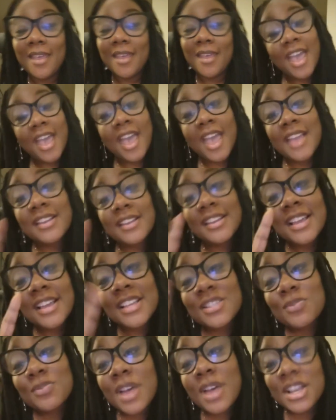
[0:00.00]
And
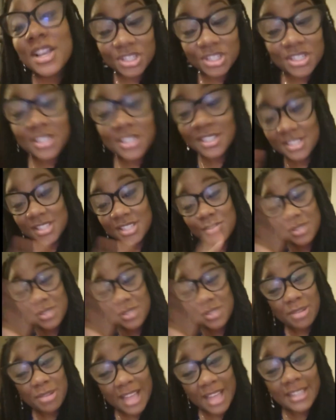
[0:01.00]
guess what? Because this was
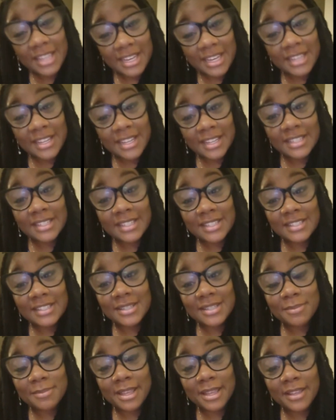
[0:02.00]
a black lady that did this
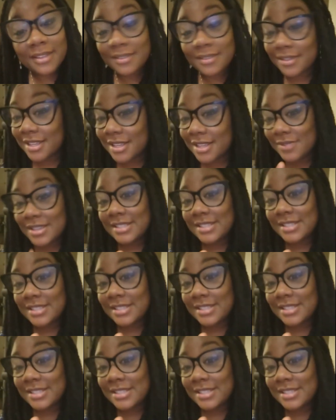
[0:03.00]
to me. That's why I
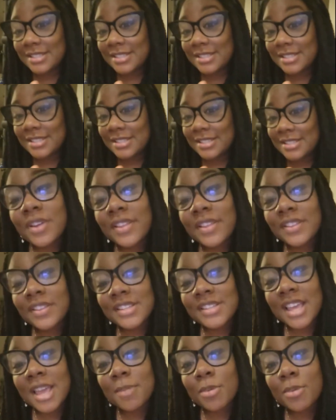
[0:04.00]
said, who are you when you're at the
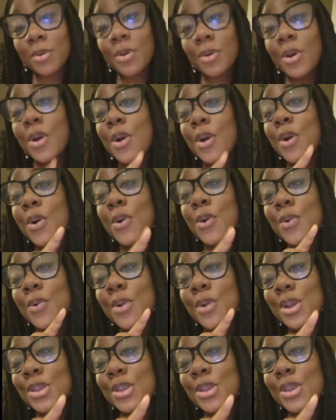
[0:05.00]
table? Who
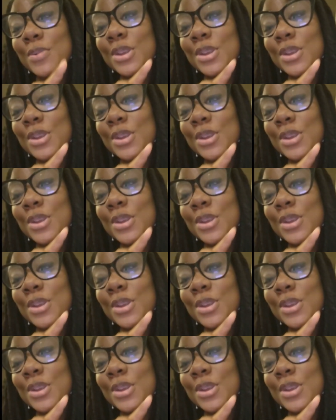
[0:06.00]
are you when